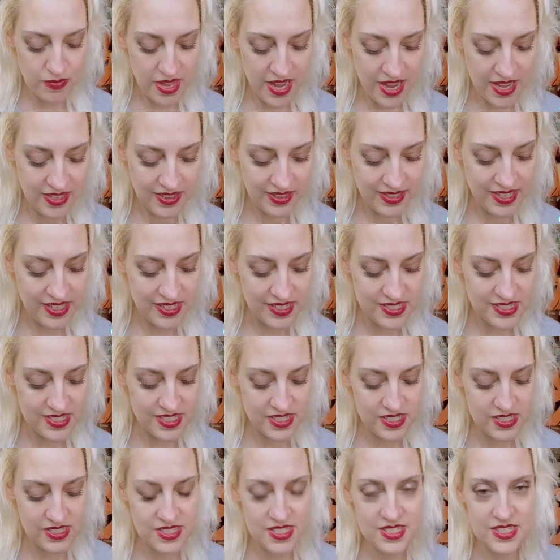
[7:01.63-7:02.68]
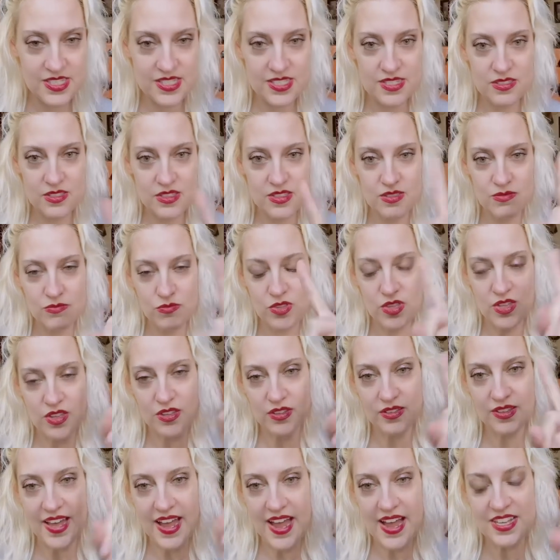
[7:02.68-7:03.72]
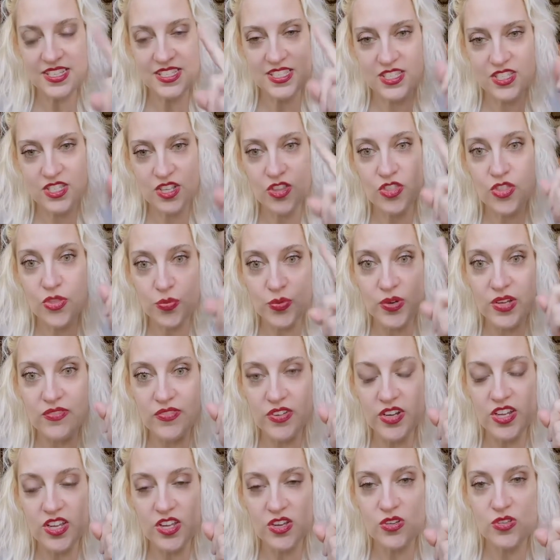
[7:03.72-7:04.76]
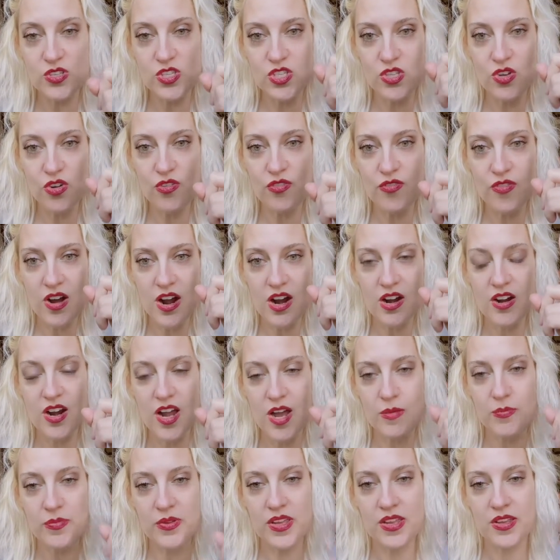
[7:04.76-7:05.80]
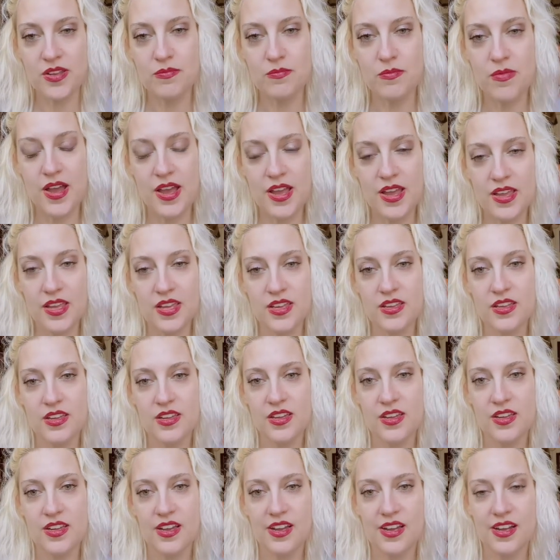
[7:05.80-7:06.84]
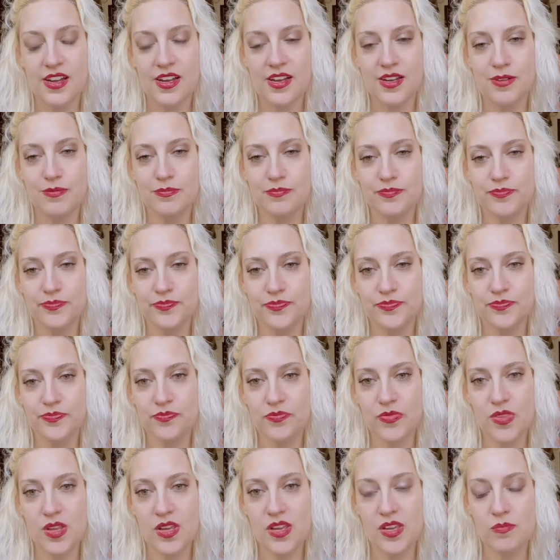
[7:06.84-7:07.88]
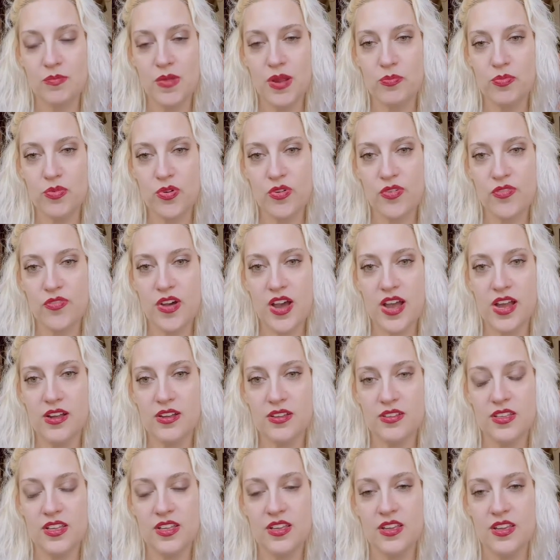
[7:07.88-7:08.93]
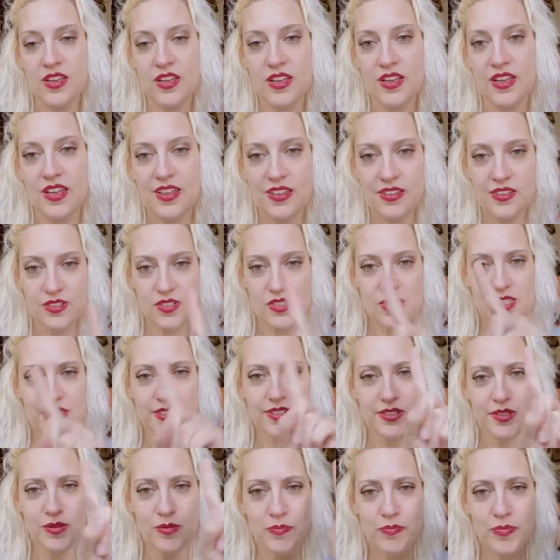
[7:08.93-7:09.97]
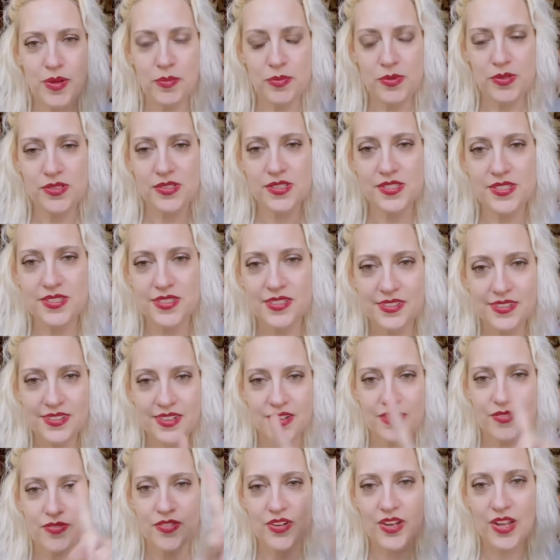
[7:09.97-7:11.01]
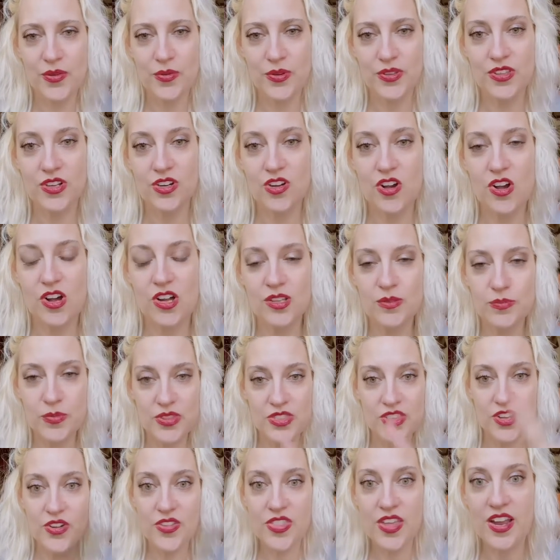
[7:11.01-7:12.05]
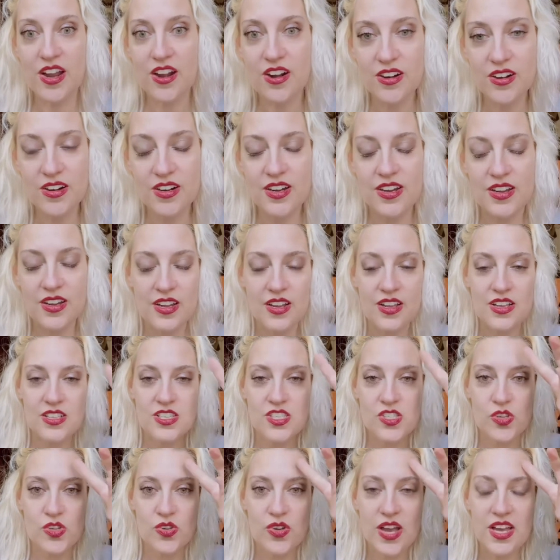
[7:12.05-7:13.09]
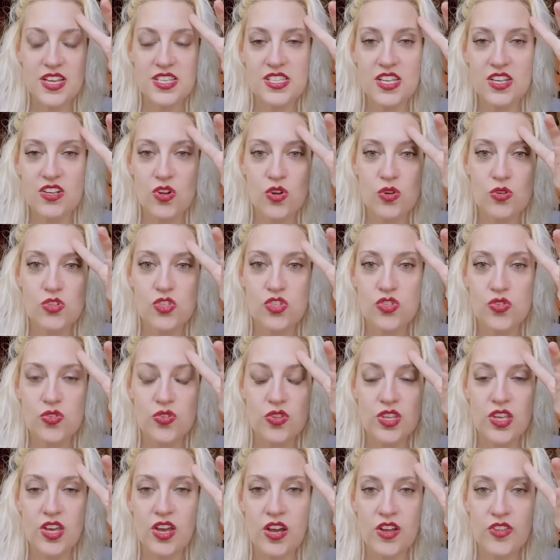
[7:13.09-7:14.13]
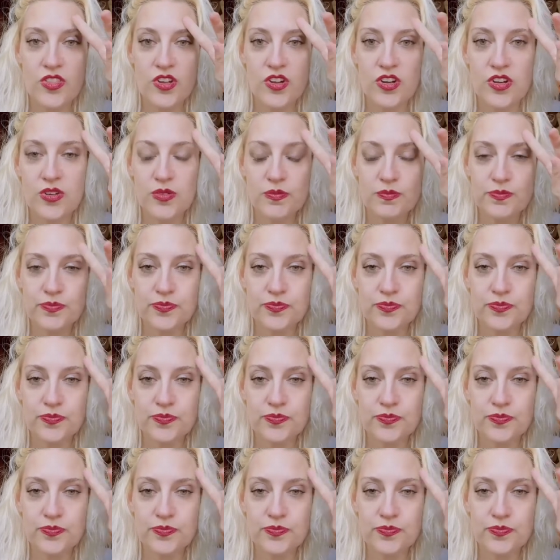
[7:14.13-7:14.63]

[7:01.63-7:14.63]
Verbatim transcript: I linked the last three videos so far up in my um, in my profile in those little bubbles. I forget what they're called, but they're there. So you guys can go do the other